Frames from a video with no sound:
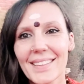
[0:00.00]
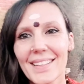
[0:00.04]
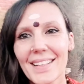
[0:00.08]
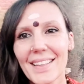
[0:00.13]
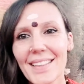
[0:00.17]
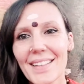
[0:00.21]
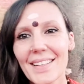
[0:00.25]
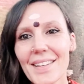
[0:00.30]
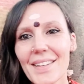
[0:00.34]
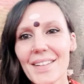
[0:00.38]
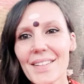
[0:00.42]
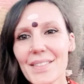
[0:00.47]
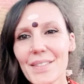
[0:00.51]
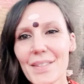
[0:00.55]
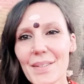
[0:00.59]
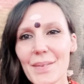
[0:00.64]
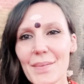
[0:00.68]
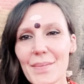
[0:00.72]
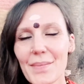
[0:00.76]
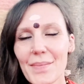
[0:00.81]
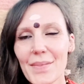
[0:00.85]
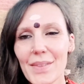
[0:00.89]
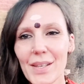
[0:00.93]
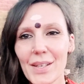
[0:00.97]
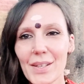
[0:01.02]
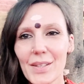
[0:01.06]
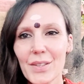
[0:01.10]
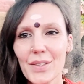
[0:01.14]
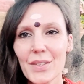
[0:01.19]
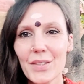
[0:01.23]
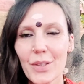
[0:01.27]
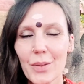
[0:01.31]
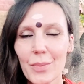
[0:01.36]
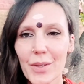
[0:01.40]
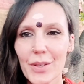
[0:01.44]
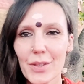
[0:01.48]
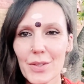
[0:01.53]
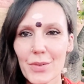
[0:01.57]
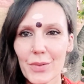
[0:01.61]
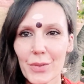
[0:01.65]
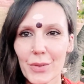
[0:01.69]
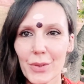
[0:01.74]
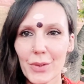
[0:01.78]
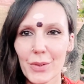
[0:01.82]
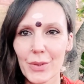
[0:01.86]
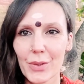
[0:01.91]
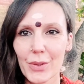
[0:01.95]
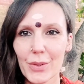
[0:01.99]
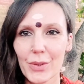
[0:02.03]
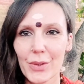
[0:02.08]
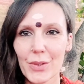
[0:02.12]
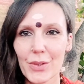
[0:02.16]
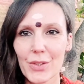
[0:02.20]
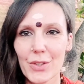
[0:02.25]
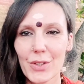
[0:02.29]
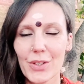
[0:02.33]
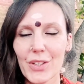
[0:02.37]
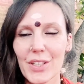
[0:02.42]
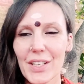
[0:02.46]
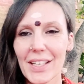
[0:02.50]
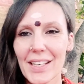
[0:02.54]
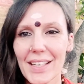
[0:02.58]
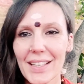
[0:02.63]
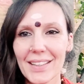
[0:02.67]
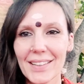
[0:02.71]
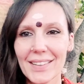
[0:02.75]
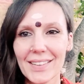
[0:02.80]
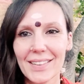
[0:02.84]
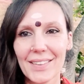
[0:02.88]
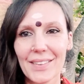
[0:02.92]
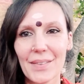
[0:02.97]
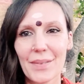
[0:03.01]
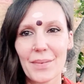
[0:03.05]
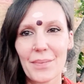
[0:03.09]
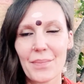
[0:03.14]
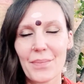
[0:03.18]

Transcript: Nityanandam, thank you so much for tuning in.